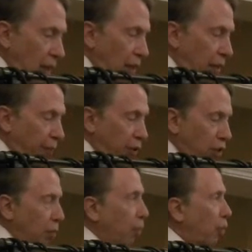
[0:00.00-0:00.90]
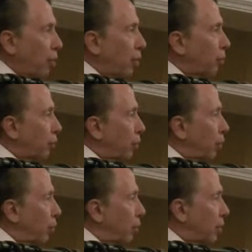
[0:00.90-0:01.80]
The first memorial
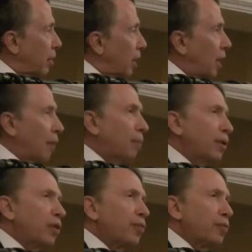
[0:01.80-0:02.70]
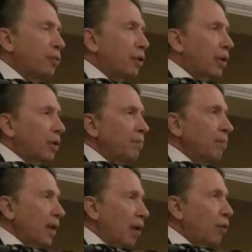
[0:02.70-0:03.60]
tribute is for
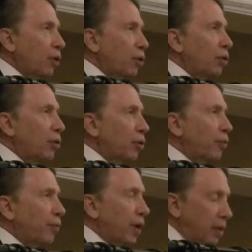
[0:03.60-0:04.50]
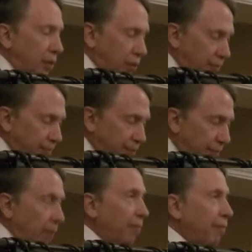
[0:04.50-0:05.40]
our good friend
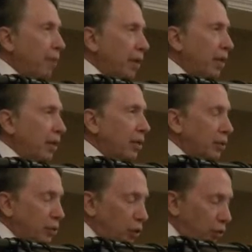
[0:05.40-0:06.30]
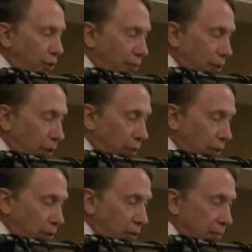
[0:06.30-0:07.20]
for many years, Irving
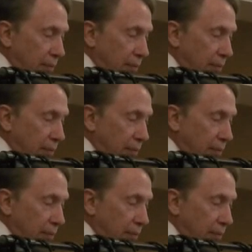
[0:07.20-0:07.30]
Malinowitz.